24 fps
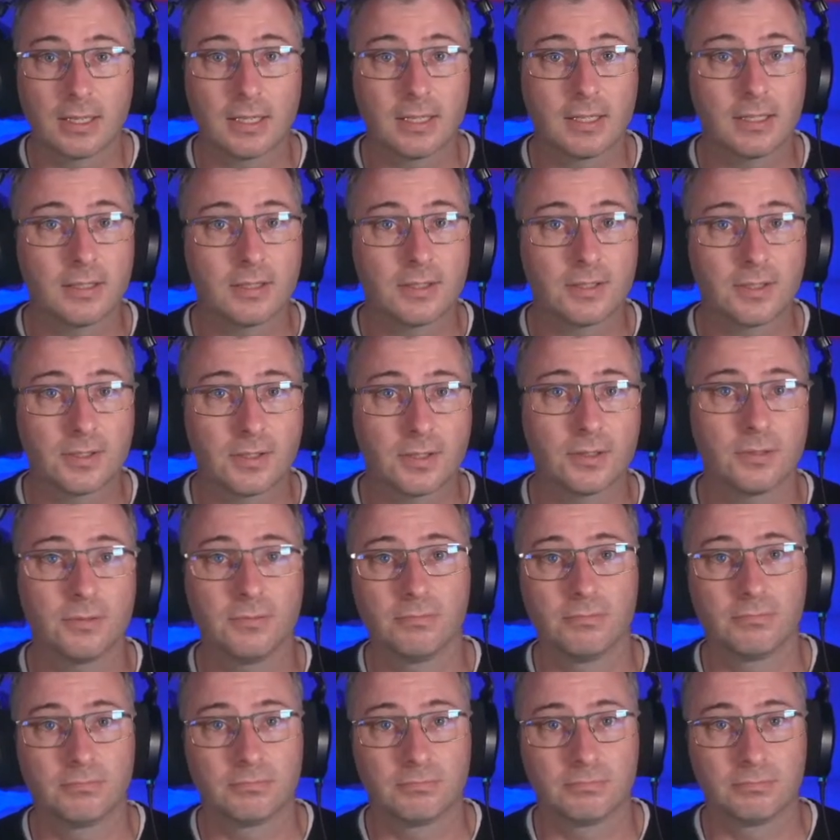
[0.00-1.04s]
So,
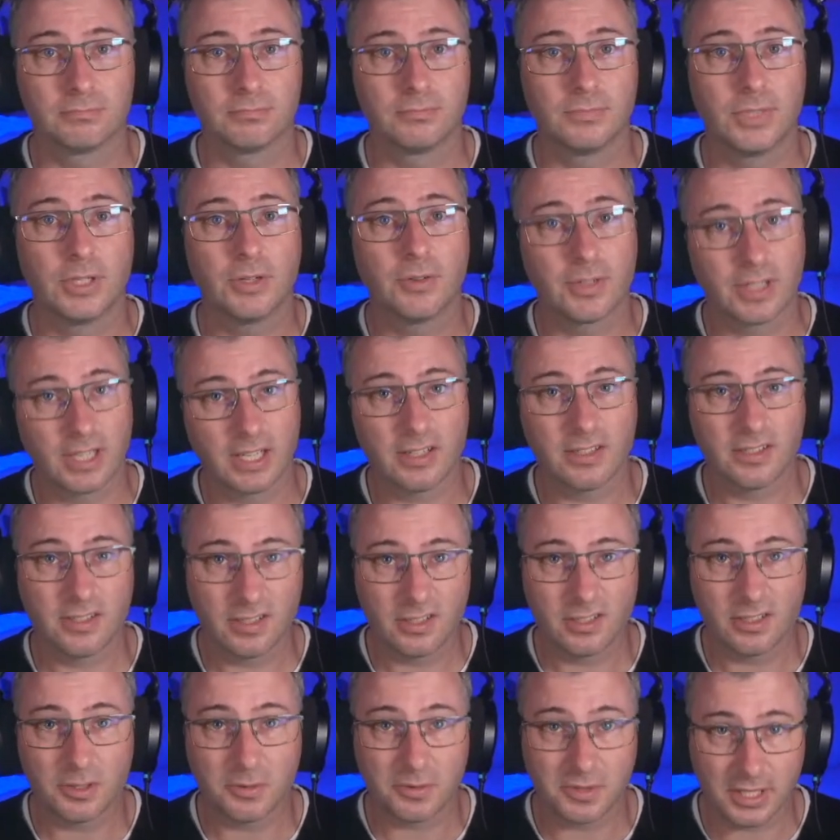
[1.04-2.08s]
urinalysis
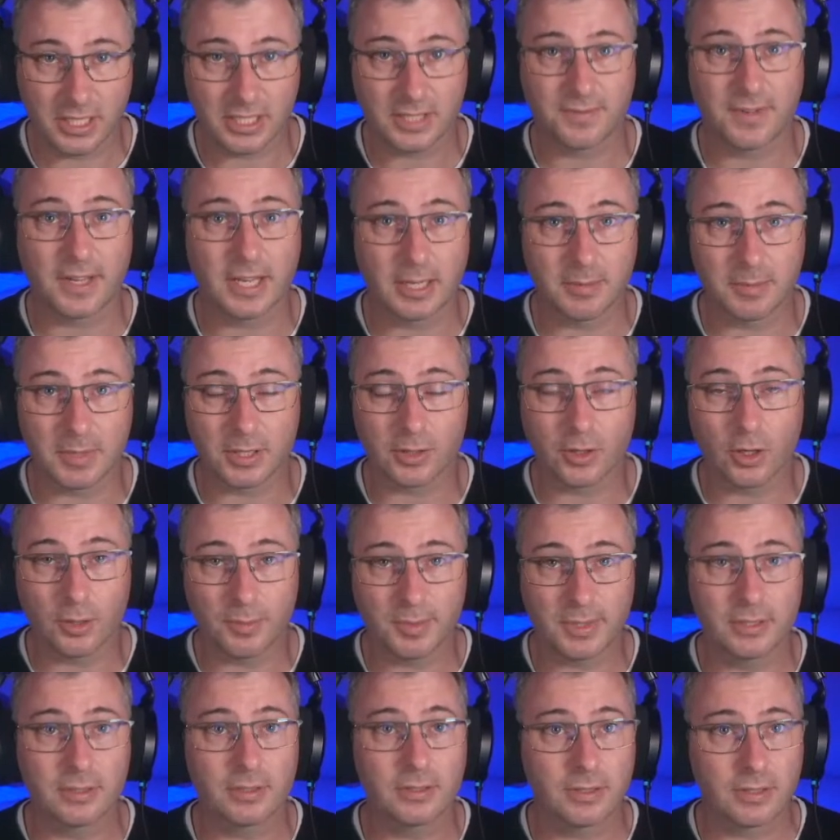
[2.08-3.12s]
to assess for hemoglobin.
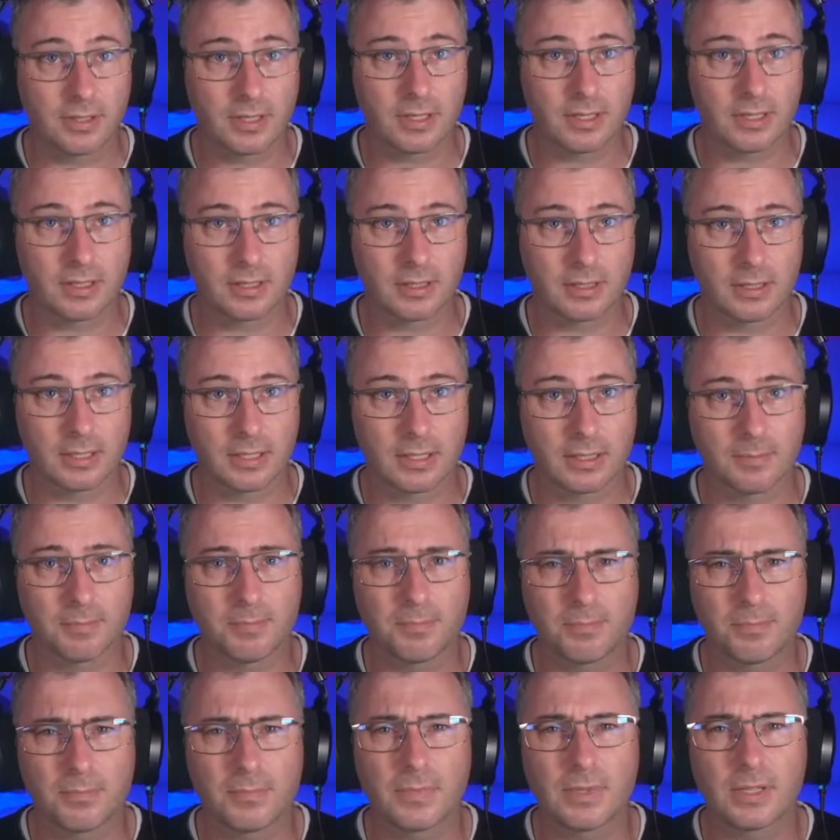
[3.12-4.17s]
It's a
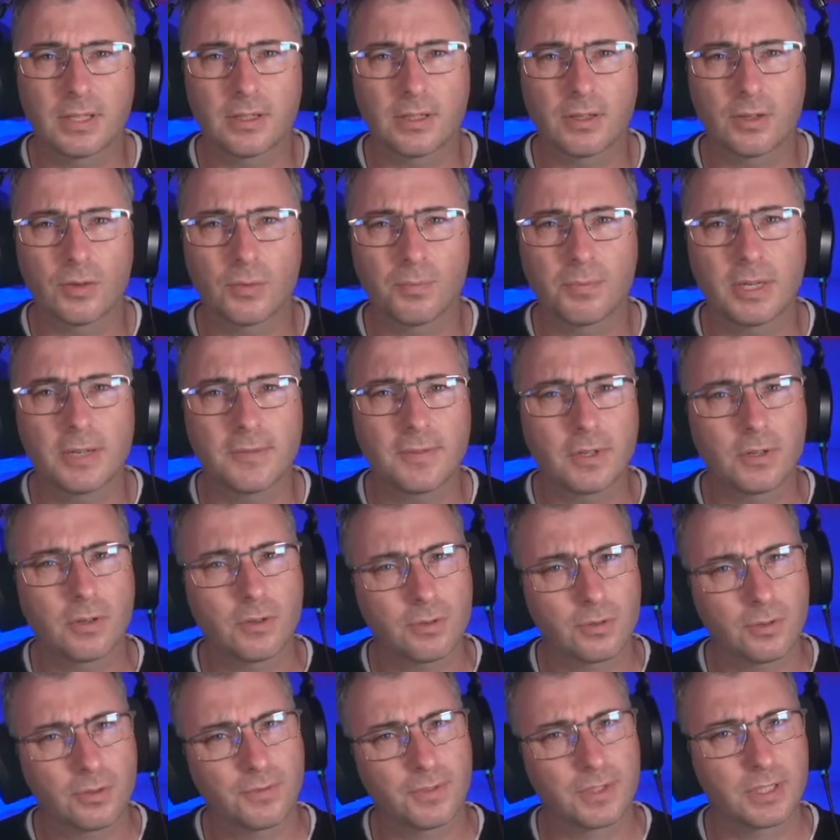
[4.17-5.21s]
bit of a
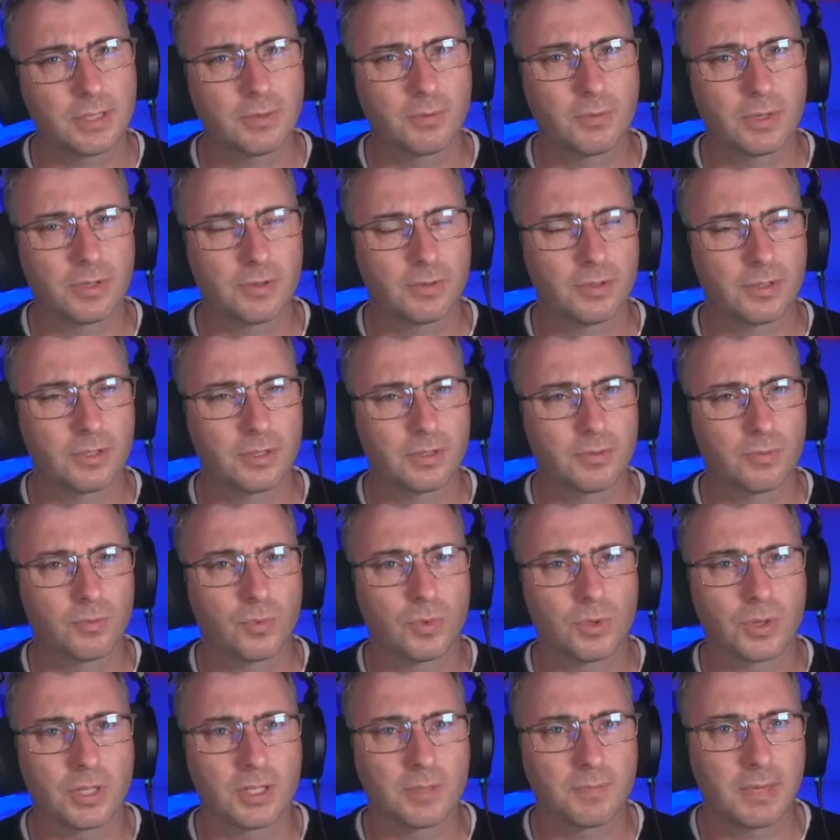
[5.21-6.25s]
controversy, whereas would
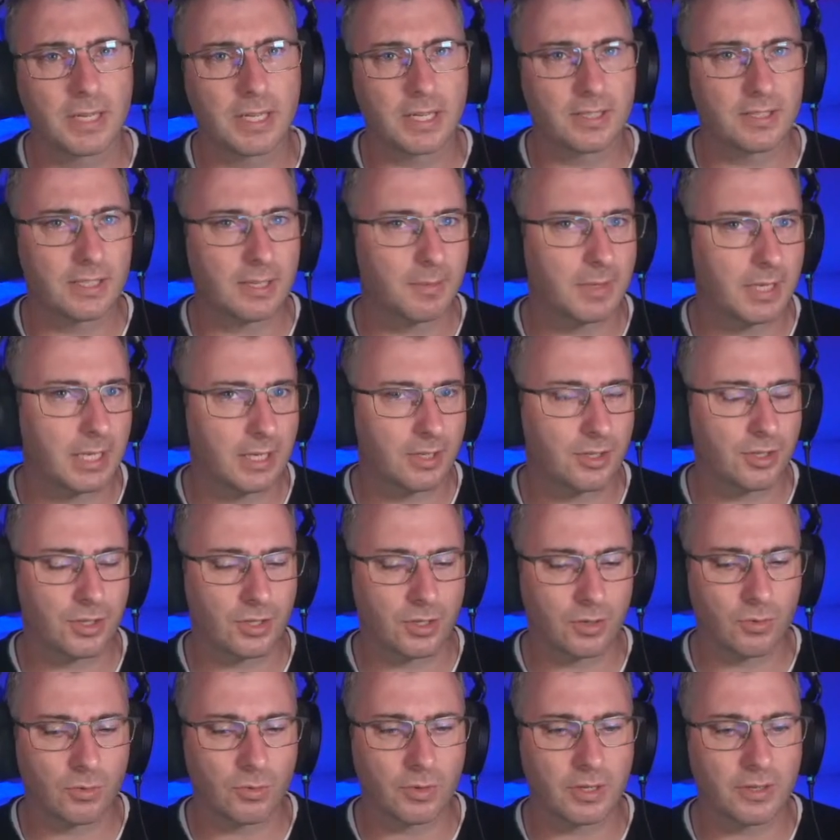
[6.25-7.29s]
this be examination
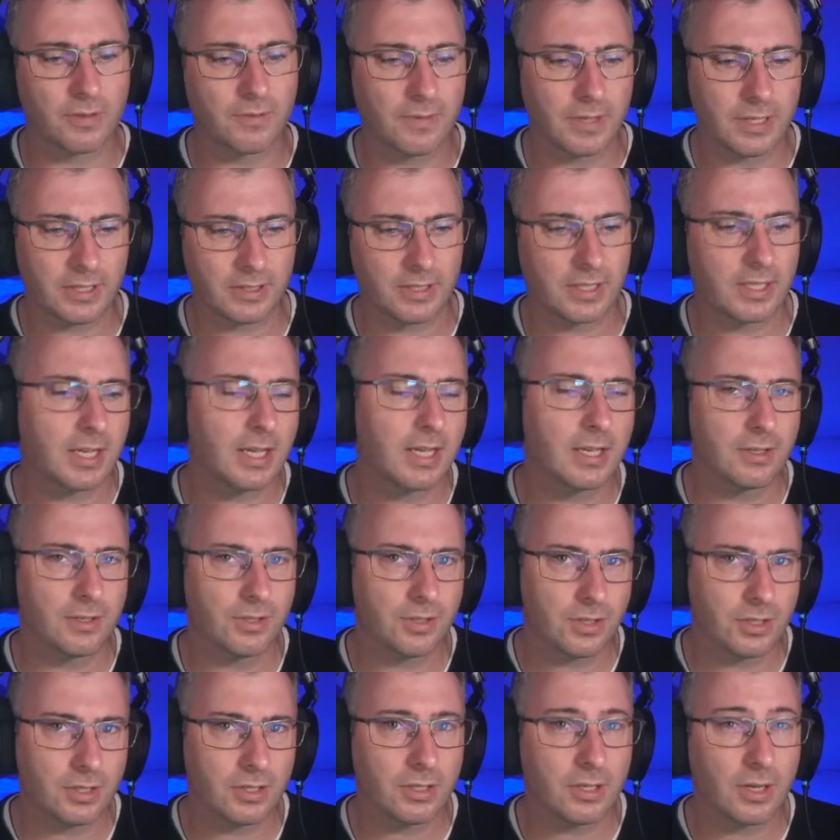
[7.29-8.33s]
or investigation?